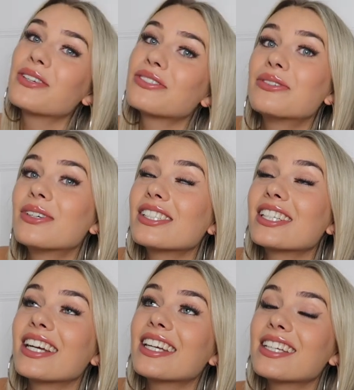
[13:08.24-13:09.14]
much for
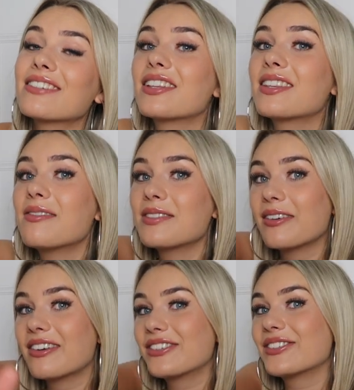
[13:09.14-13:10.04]
watching. Give it a thumbs
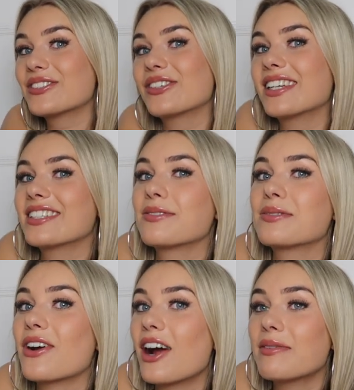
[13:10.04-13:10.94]
up if you enjoyed it.
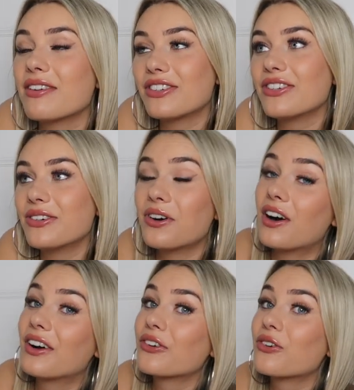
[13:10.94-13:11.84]
Subscribe if you
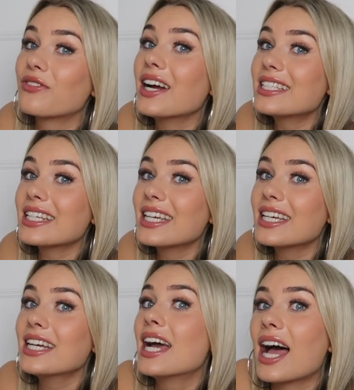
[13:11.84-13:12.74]
aren't already.